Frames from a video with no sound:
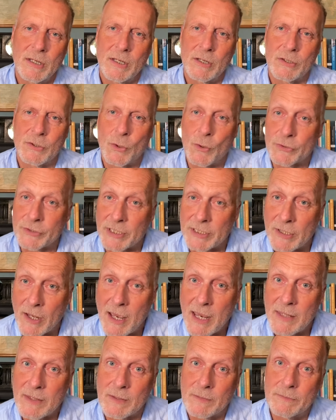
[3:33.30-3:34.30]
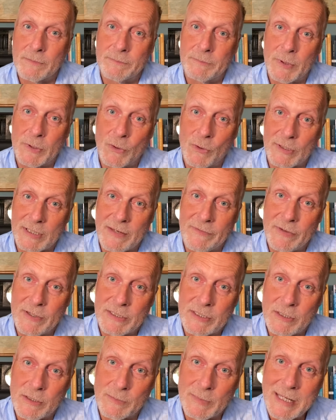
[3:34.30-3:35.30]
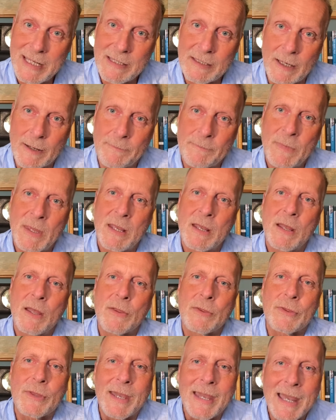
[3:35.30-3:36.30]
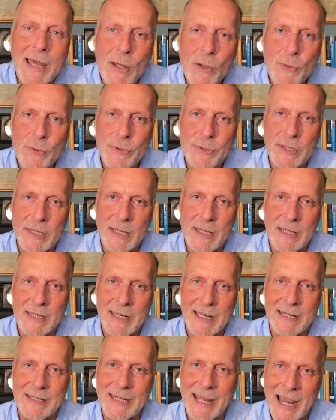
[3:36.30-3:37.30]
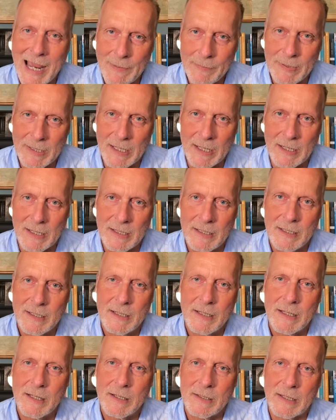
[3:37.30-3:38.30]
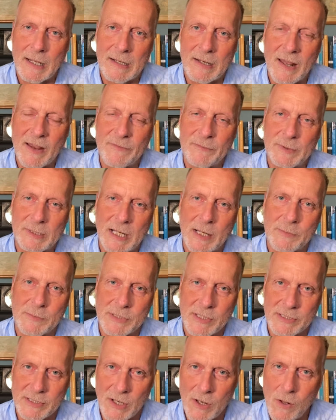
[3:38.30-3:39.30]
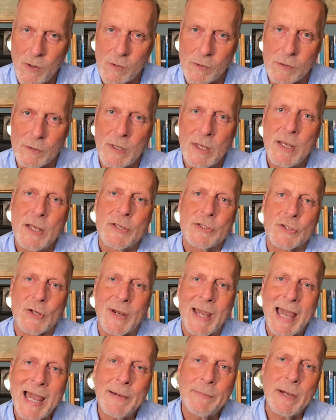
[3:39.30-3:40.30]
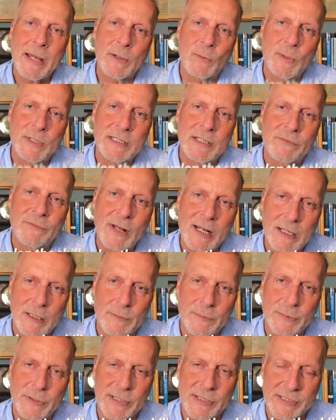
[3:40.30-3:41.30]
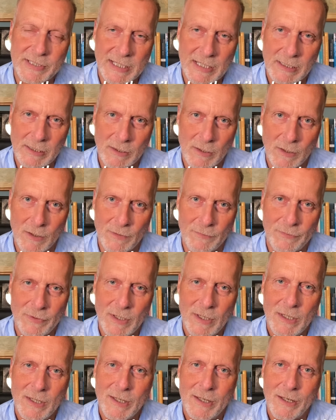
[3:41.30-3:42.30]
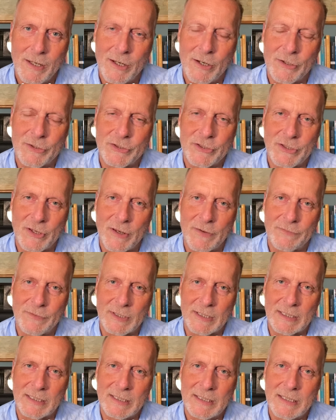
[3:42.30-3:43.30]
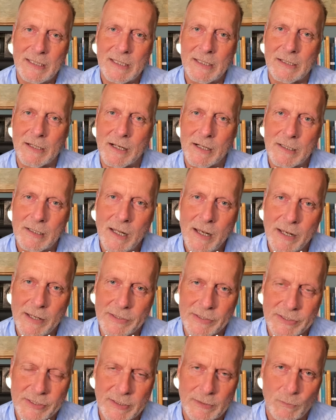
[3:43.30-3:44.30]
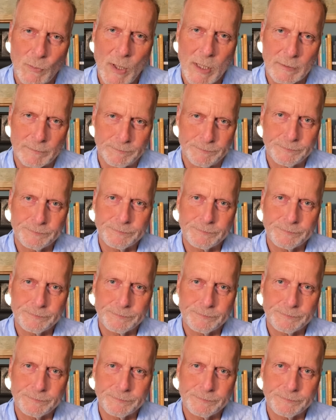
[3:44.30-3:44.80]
not deny them, but not give in to them either, the healthier and happier their life becomes as a whole. So how might we develop the skill of urge surfing in our clients? Well,